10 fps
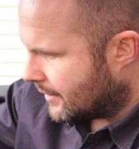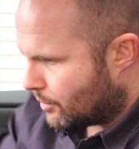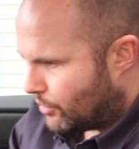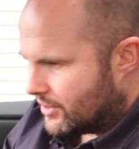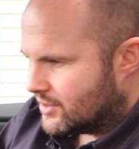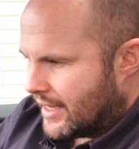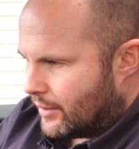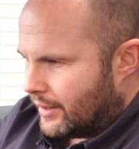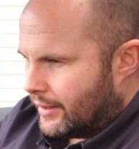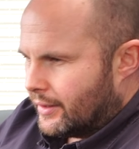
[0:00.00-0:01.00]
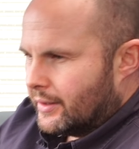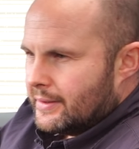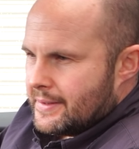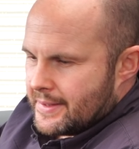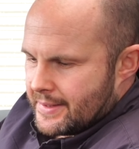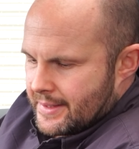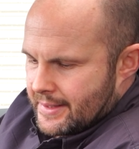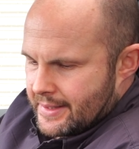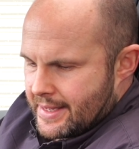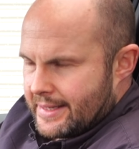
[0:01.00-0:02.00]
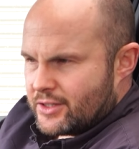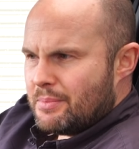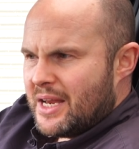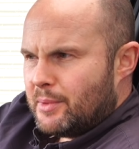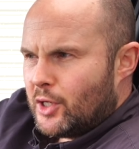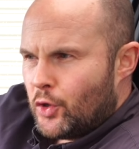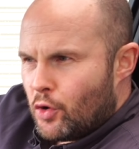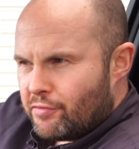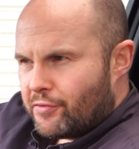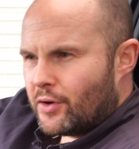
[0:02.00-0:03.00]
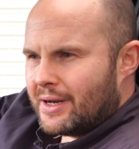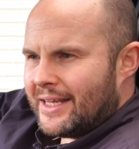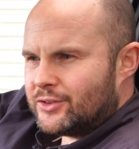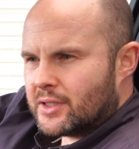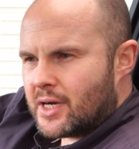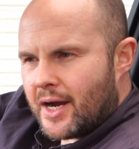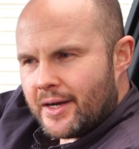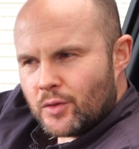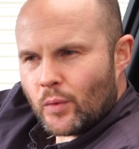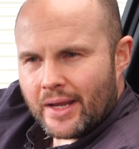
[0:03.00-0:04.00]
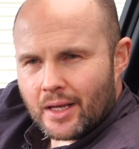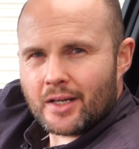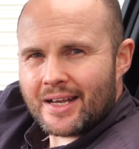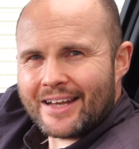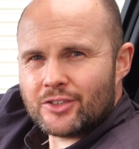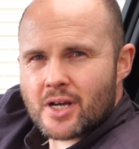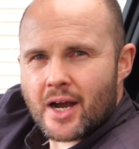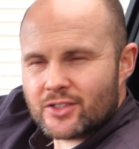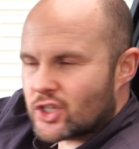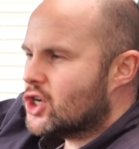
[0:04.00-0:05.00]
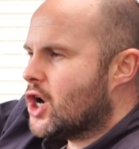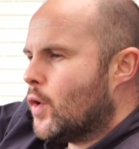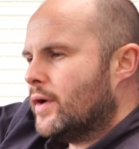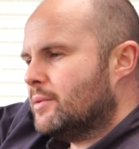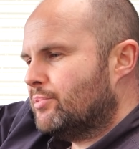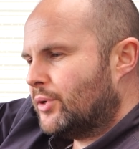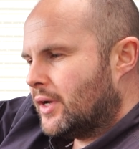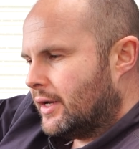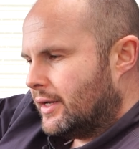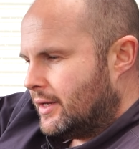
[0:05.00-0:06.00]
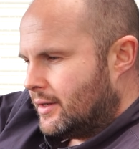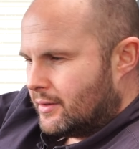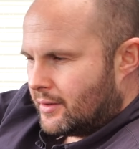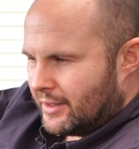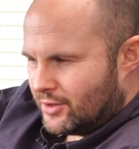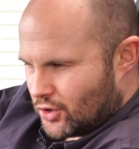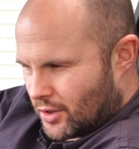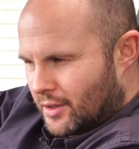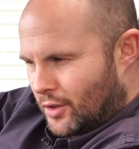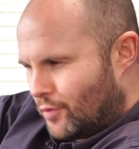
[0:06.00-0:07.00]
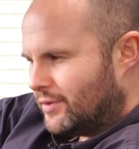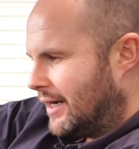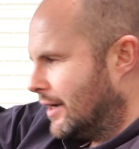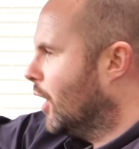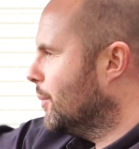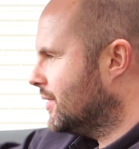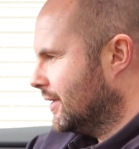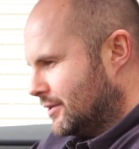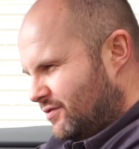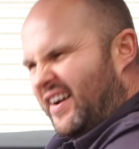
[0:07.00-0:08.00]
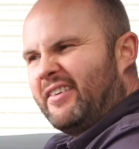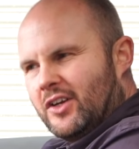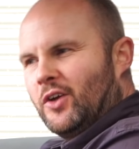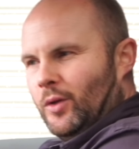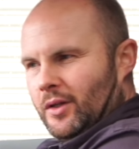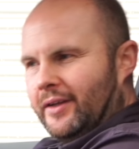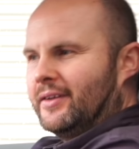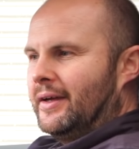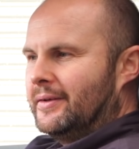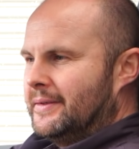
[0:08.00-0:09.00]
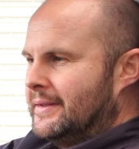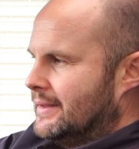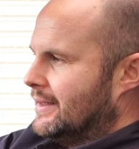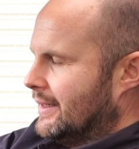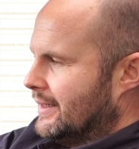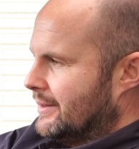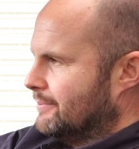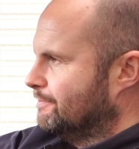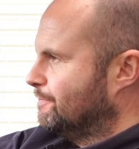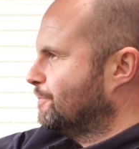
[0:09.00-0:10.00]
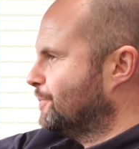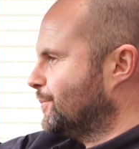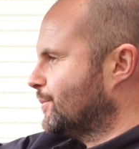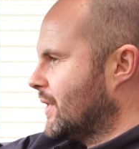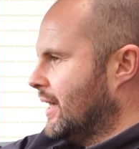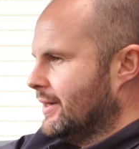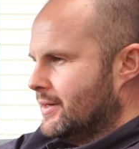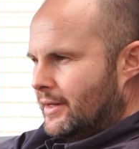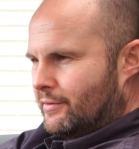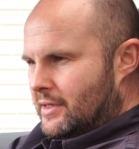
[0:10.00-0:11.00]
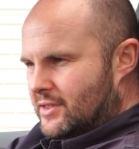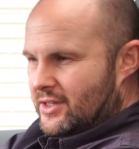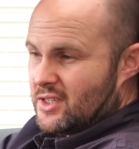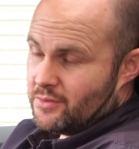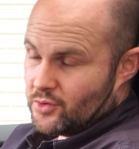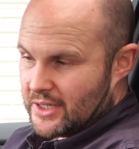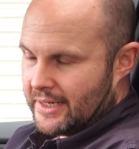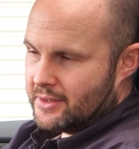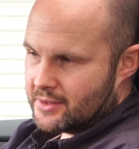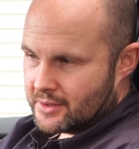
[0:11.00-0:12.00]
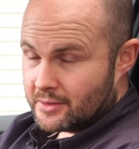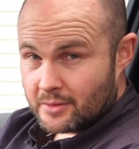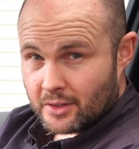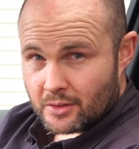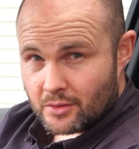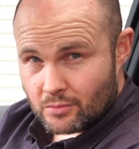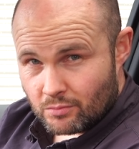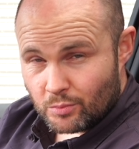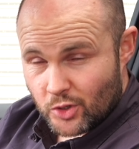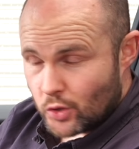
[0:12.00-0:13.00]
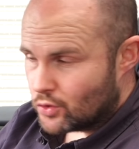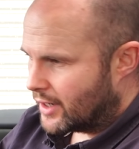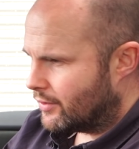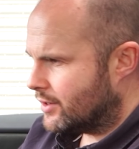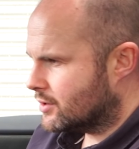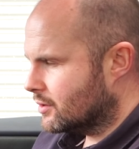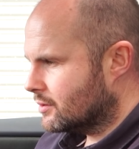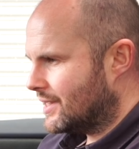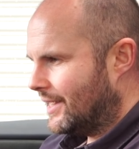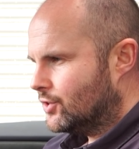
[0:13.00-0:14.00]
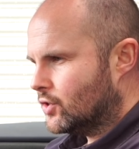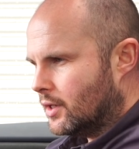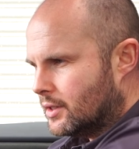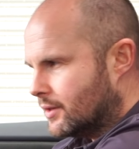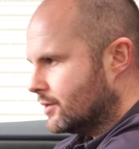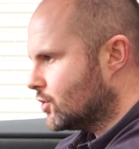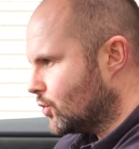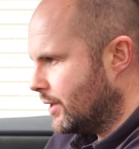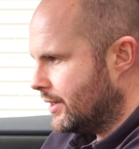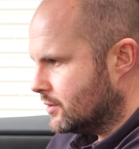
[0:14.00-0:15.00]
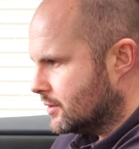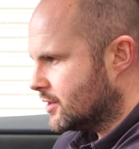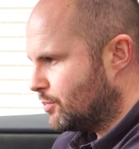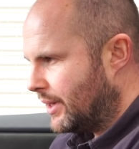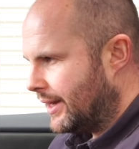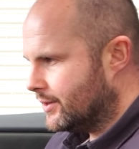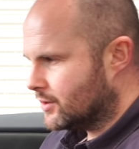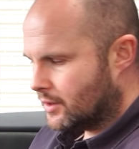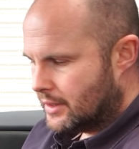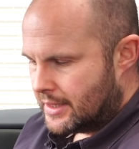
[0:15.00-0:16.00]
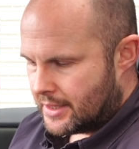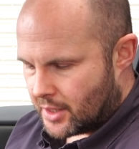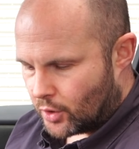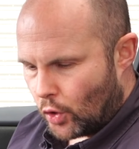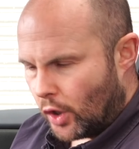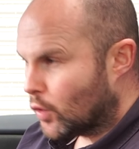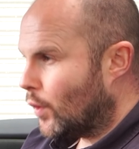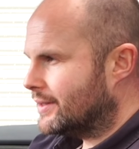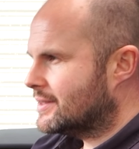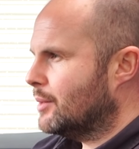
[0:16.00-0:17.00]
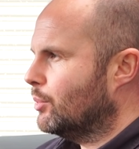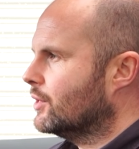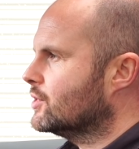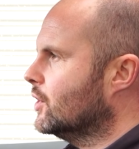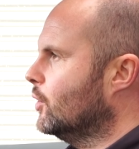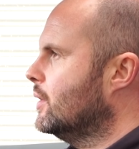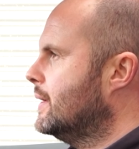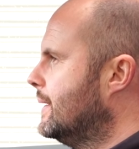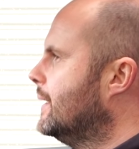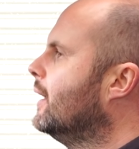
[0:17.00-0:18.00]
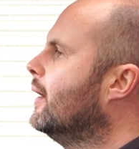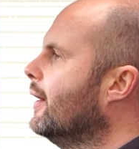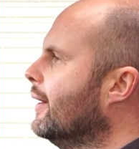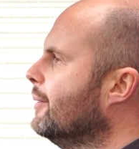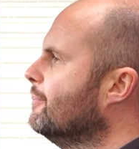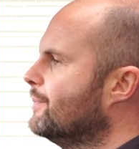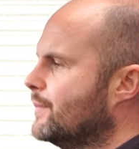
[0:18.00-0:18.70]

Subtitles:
Handbrake is down here. Yeah, it's minimal enough for an electric car in the way a lot of electric cars are going, but I love that climate thing. That's very cool, I like that. And essentially, if you sat into the new generation Qashqai, a lot of the screens and displays are all quite similar. So a